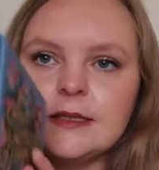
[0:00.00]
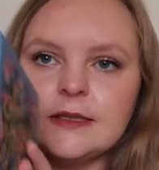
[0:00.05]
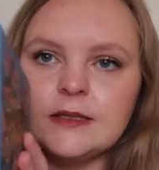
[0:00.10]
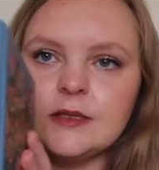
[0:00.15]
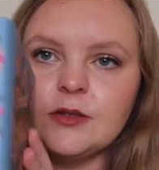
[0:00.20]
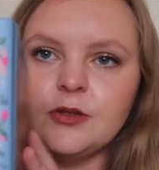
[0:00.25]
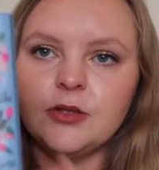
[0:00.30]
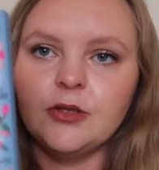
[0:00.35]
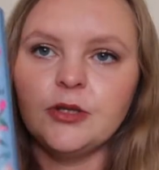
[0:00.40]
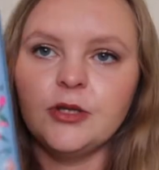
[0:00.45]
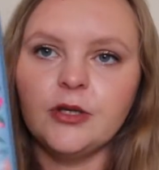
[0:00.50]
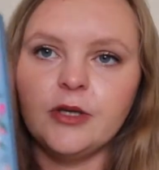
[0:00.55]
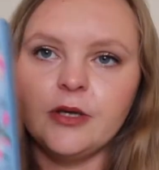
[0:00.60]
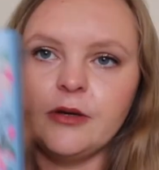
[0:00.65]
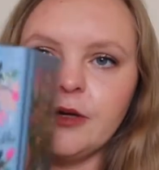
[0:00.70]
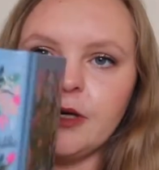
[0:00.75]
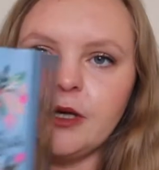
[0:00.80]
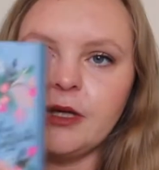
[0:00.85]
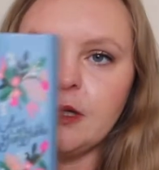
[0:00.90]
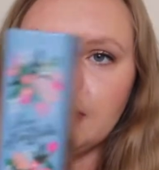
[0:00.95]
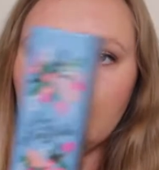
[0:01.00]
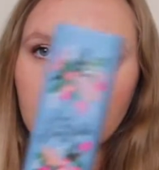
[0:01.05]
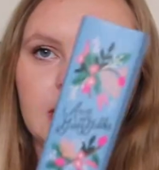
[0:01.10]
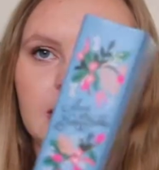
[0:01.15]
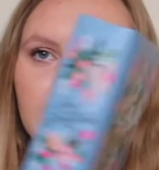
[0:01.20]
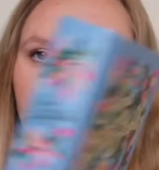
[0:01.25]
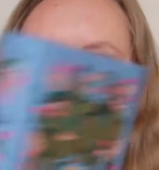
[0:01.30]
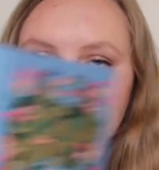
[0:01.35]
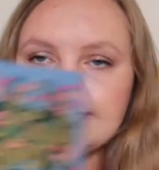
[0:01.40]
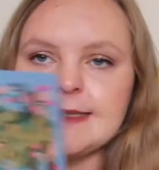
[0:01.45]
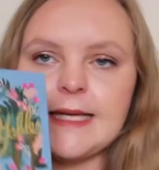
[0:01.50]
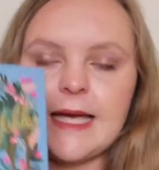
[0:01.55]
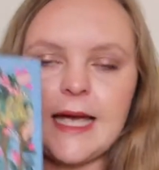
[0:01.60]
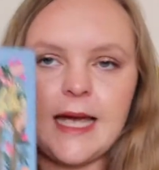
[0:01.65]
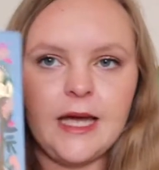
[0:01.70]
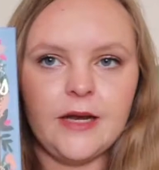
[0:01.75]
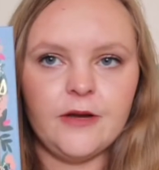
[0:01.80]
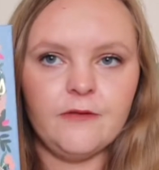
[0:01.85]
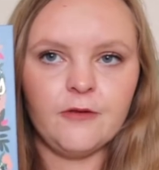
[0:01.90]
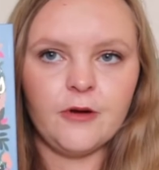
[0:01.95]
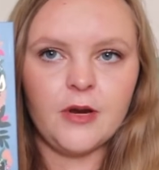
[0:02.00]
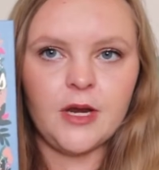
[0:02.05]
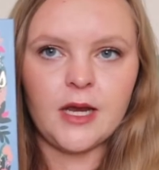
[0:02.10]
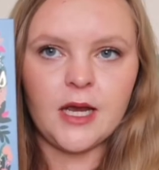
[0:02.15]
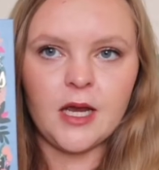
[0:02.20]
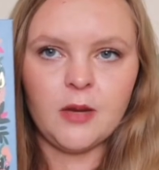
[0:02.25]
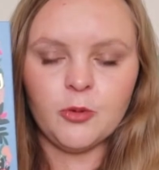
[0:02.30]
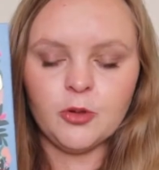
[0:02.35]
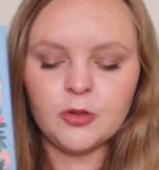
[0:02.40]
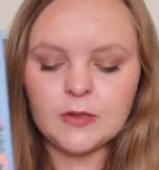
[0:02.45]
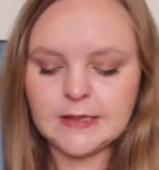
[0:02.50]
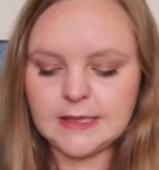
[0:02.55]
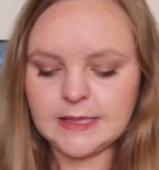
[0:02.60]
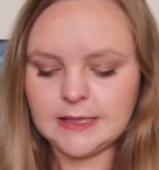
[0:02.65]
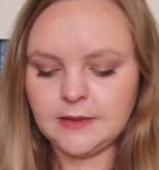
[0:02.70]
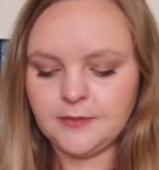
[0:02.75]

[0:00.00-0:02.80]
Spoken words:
So there's Anne of Green Gables,